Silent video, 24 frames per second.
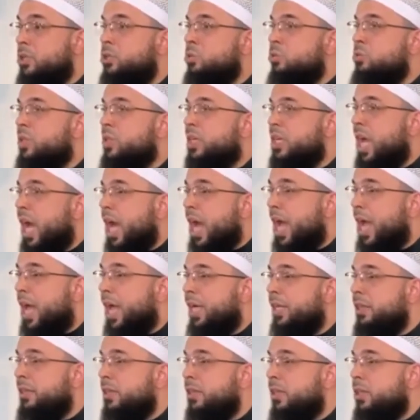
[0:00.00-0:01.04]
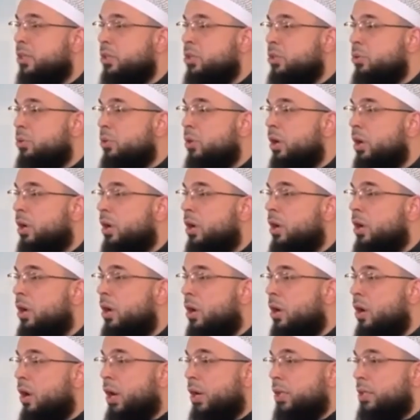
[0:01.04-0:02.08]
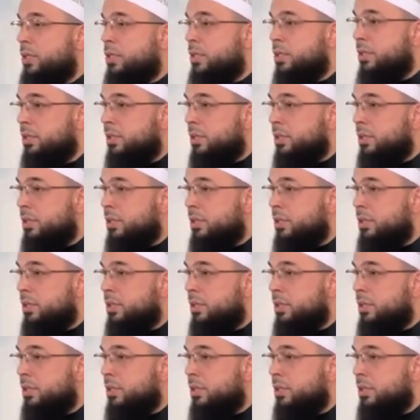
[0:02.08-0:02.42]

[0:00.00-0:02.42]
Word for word: to guide your heart.